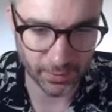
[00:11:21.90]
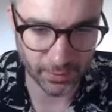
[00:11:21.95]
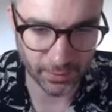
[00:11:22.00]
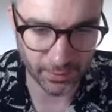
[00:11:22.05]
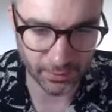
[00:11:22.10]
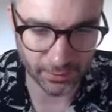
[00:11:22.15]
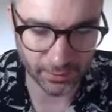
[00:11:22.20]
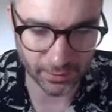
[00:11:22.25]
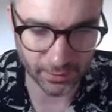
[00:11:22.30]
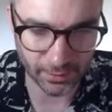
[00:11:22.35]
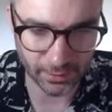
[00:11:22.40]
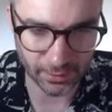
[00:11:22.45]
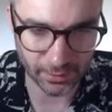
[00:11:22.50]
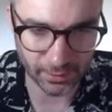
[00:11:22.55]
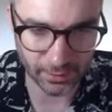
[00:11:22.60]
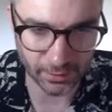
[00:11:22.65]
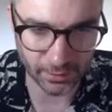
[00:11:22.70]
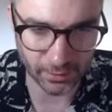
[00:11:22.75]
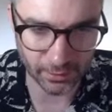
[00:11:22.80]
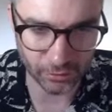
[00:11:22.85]
and
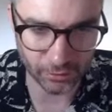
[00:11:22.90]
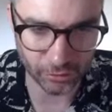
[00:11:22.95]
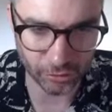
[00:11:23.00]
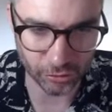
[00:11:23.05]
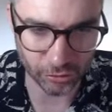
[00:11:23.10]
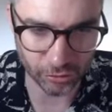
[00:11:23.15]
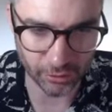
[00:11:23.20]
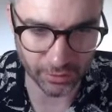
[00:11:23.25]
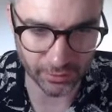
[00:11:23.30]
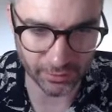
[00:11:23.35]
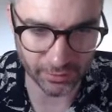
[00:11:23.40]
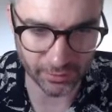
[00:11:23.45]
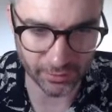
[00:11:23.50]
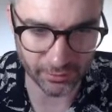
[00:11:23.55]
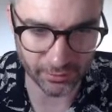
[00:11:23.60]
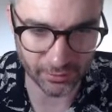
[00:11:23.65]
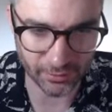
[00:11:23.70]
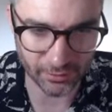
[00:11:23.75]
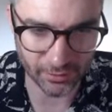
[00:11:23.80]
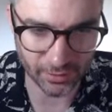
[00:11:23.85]
then drag
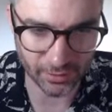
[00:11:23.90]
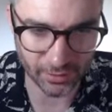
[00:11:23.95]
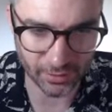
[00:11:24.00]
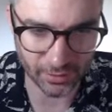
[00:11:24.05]
this.